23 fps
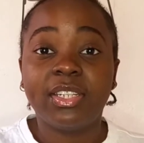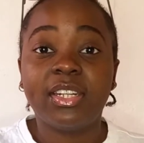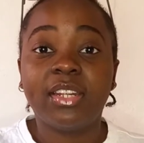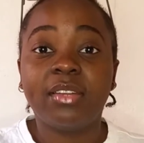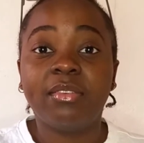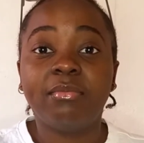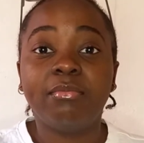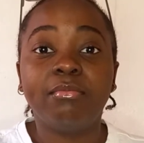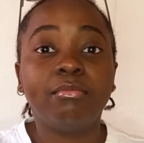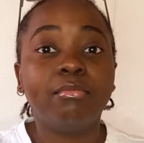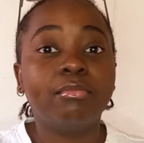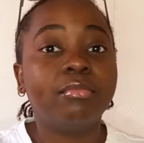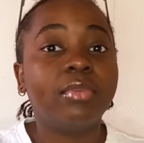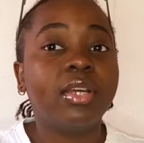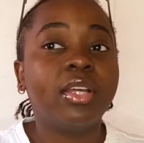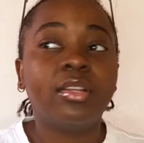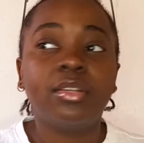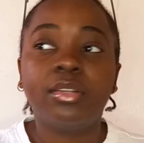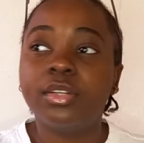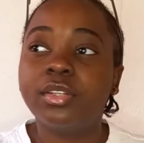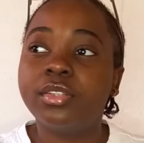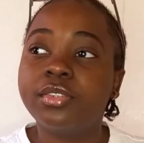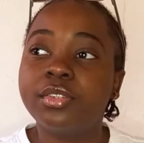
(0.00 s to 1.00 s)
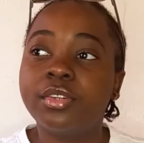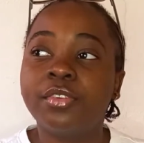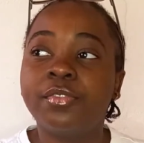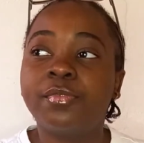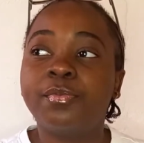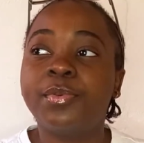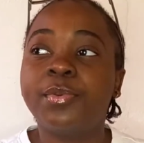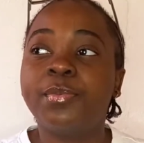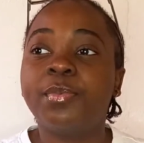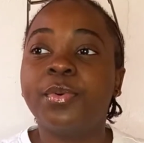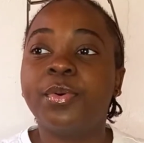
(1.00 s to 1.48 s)
And a lot of
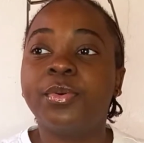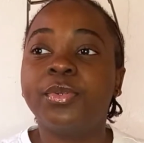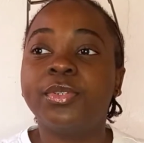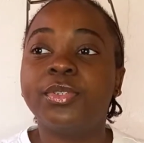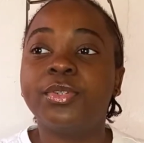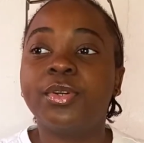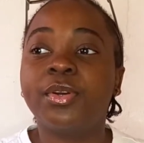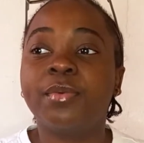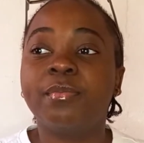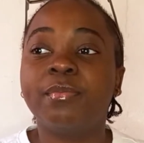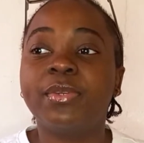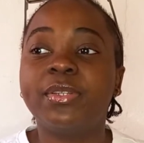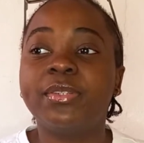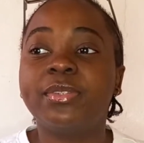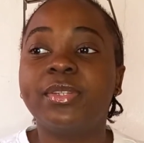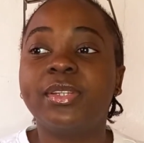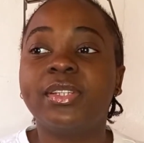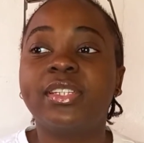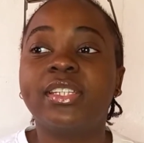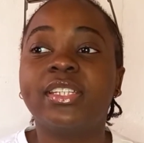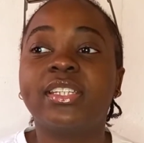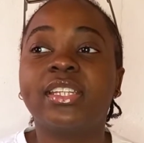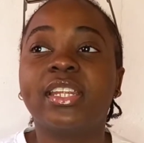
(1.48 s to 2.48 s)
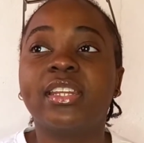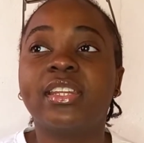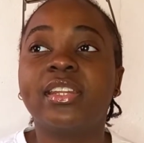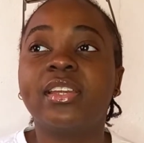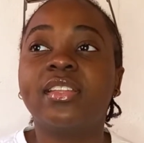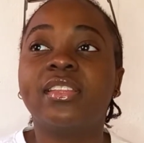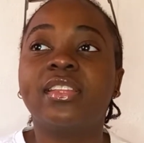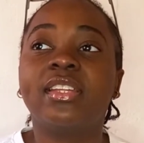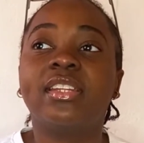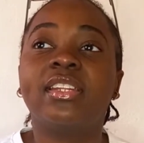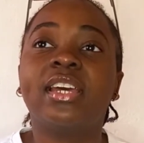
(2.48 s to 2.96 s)
people would comment on it. And
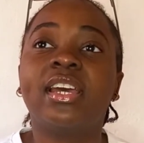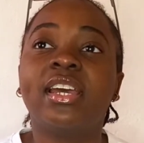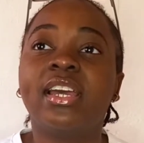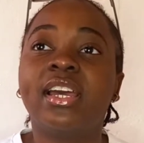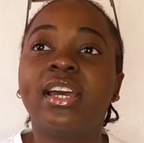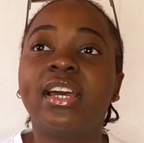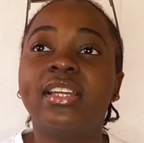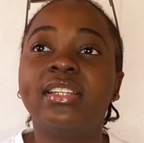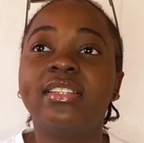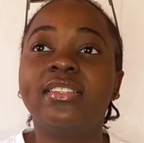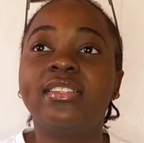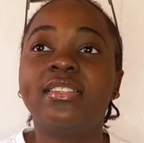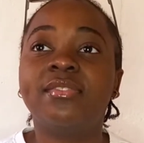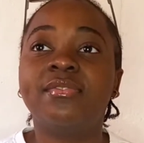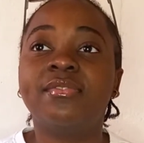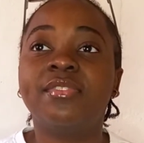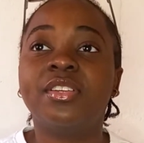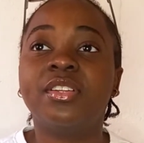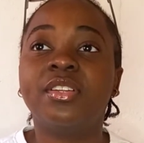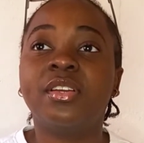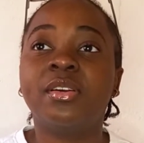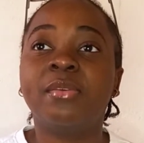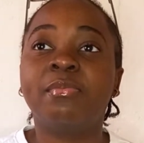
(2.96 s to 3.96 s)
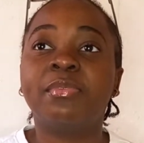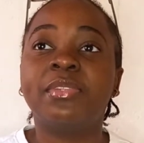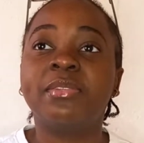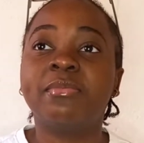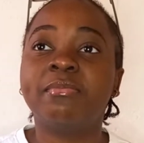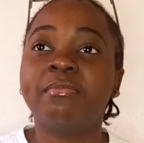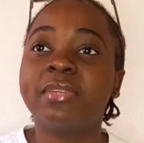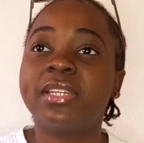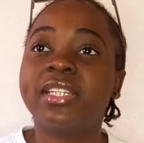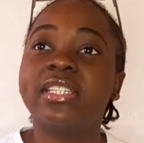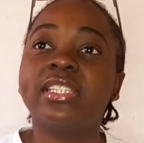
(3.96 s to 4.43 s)
now that I had developed
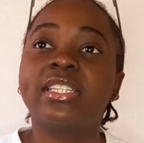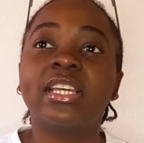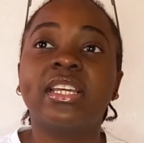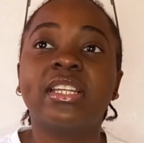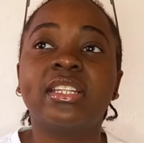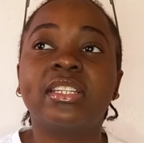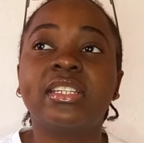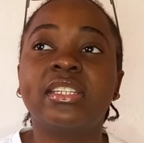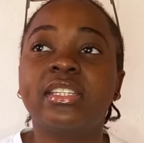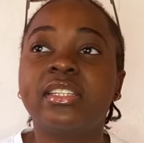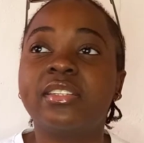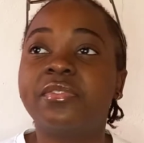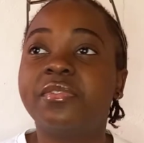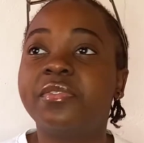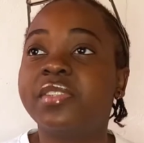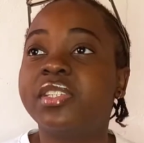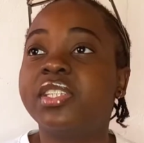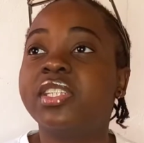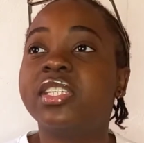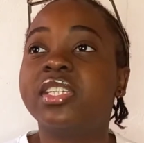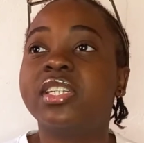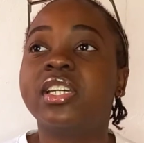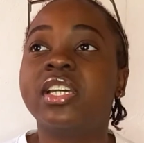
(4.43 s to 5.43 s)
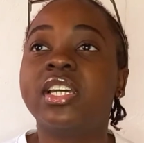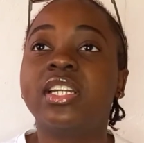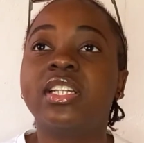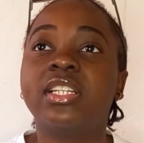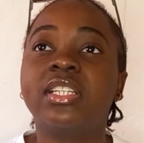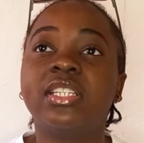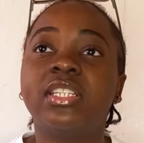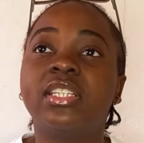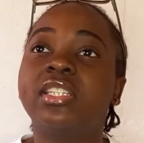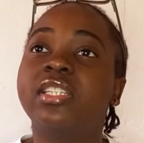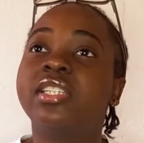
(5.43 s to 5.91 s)
mentally,
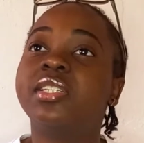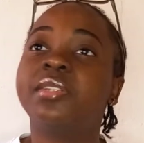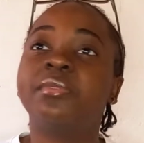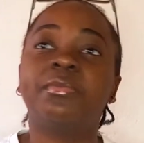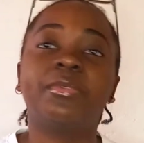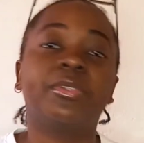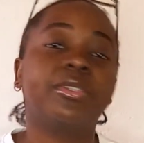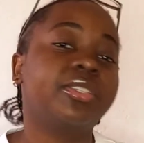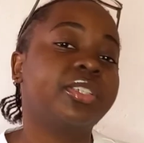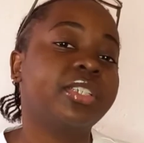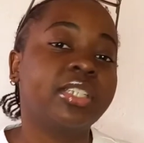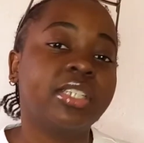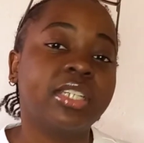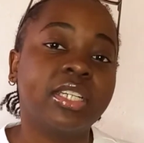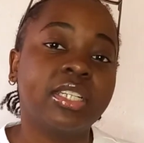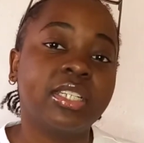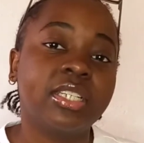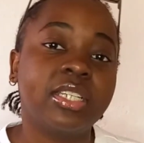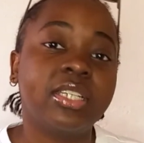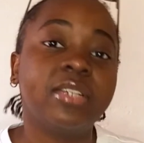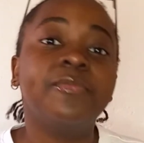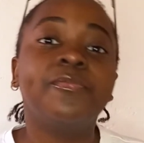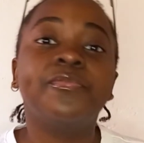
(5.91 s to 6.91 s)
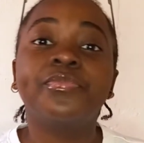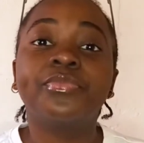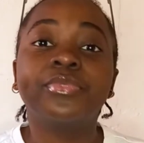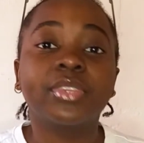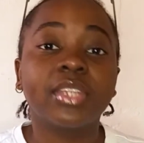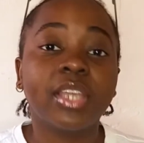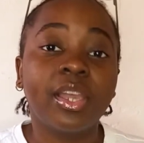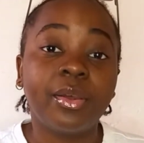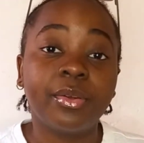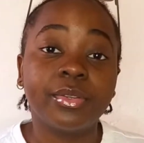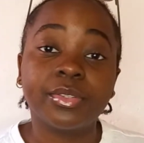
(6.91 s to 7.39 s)
physically, emotionally,
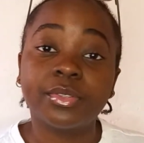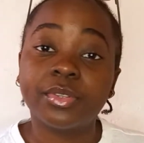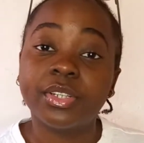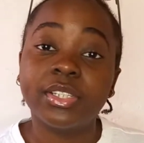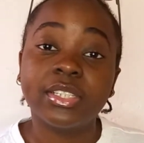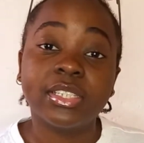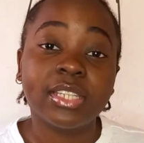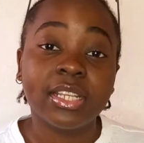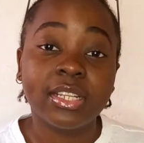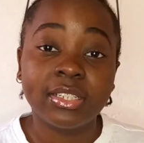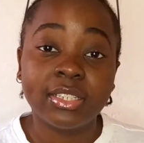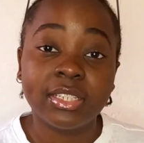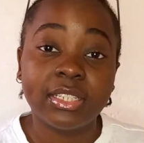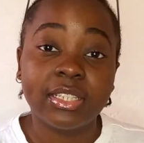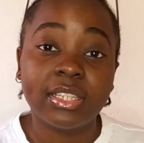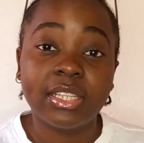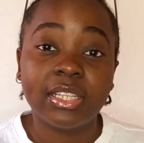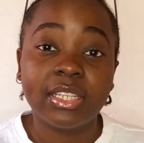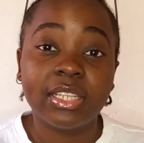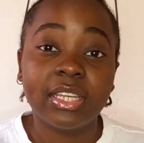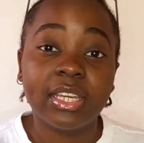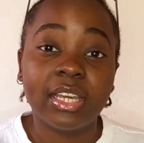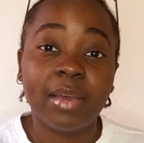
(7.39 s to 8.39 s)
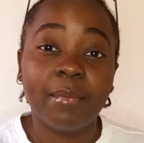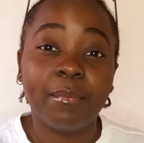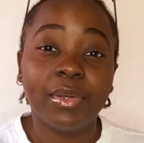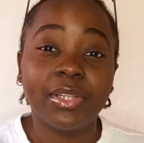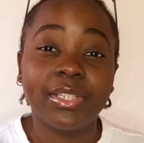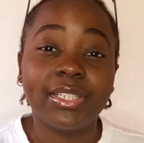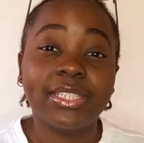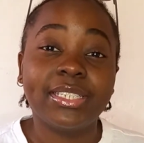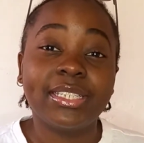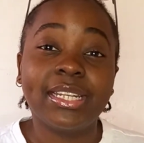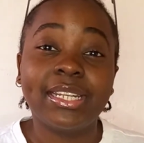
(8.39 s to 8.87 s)
I was constantly thinking
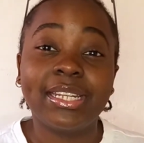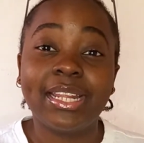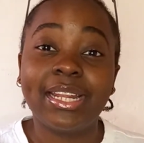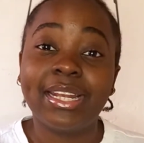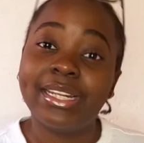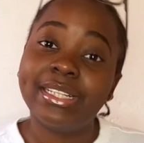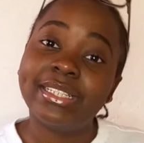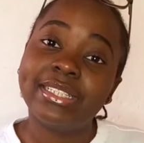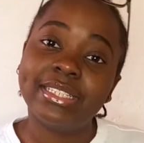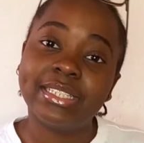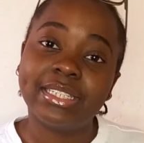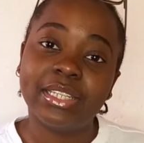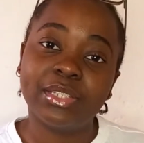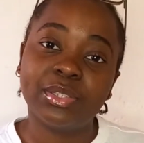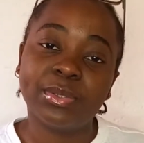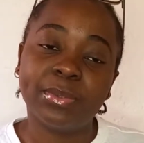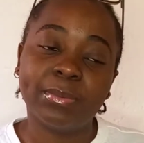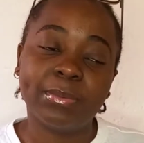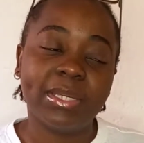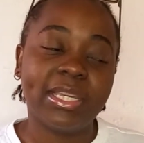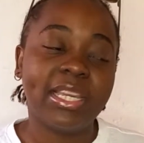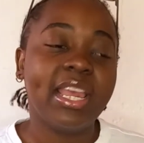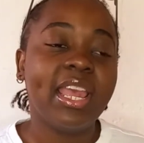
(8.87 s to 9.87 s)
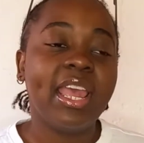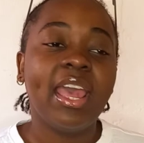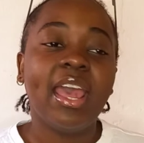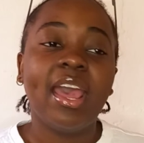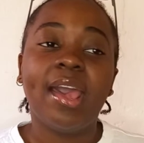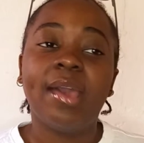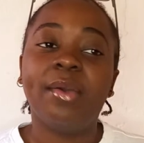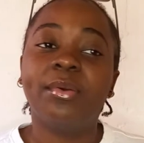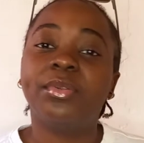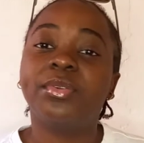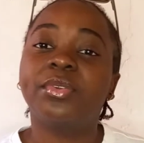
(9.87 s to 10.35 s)
about it. And I let it get to me.
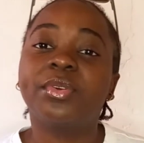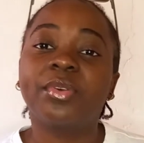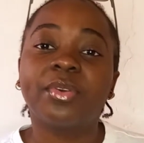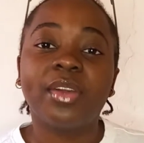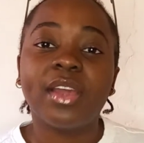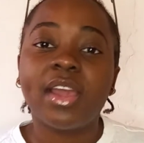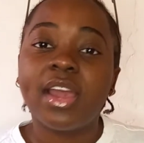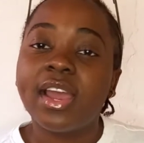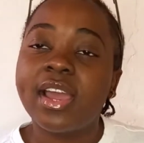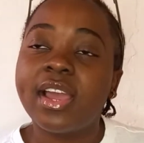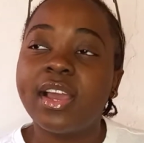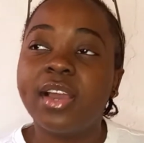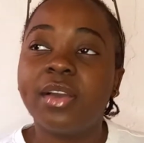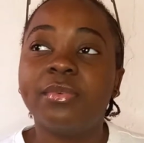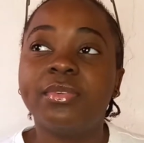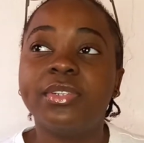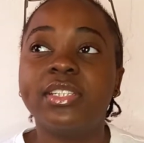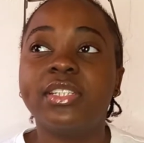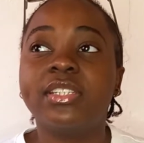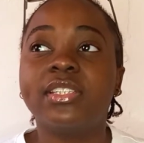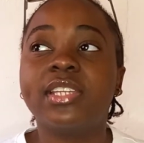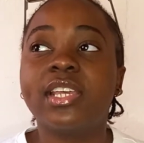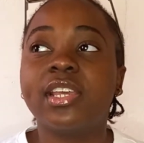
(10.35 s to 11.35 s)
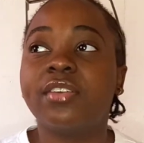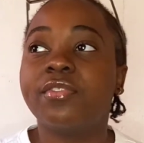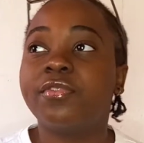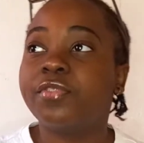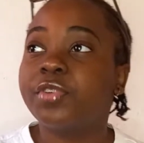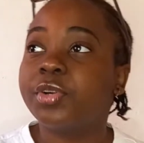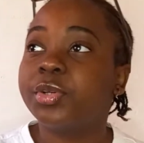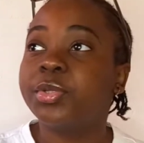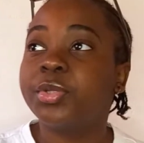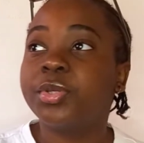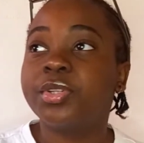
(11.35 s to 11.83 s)
I would cry. I wouldn't take
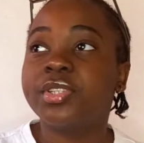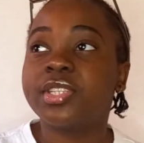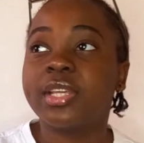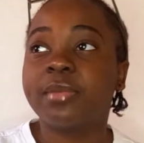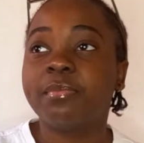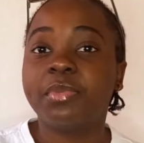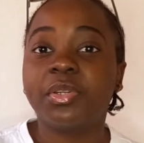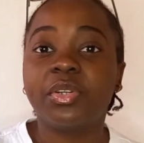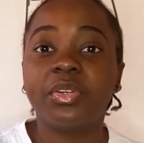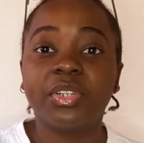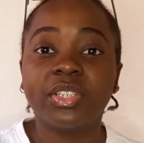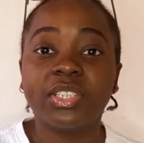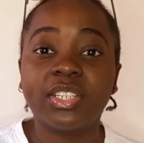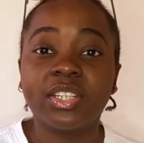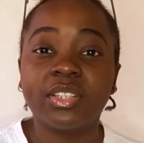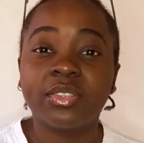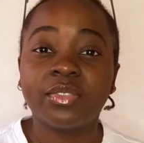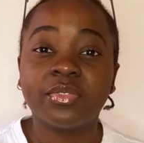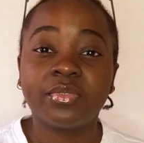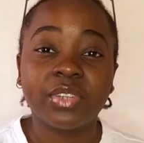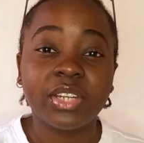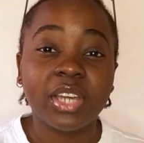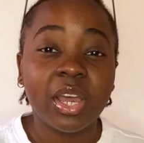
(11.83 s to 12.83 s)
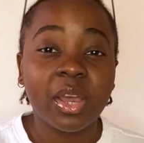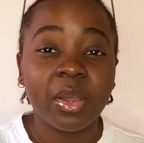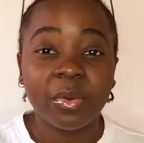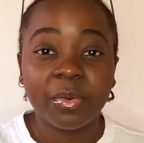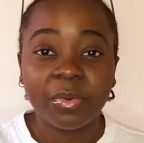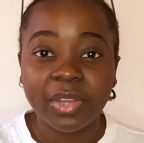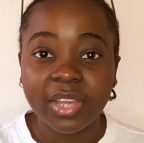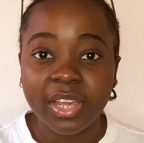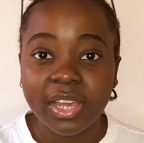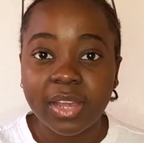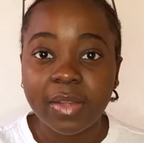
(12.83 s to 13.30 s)
photos. I'd be conscious of what I
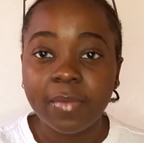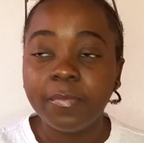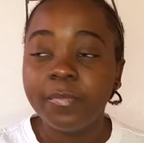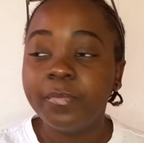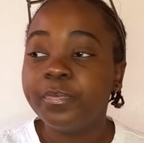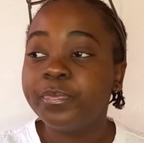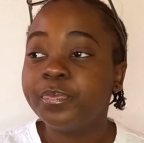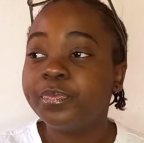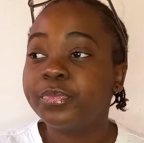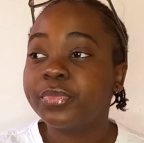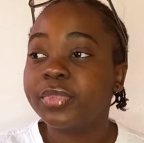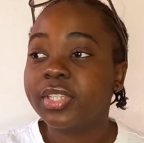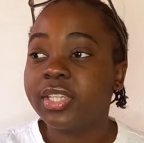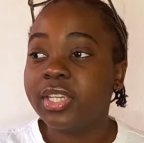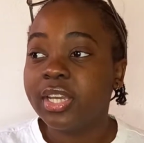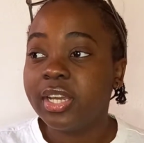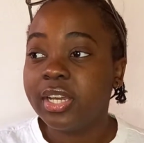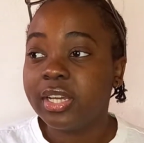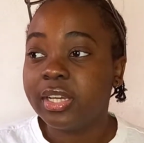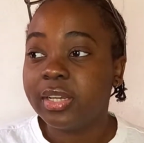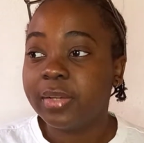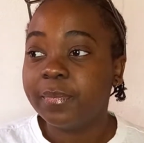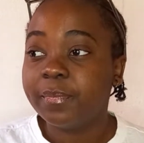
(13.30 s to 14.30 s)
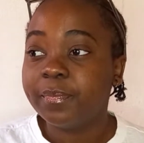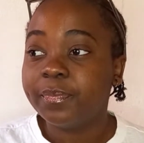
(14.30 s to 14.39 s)
wear. Yeah.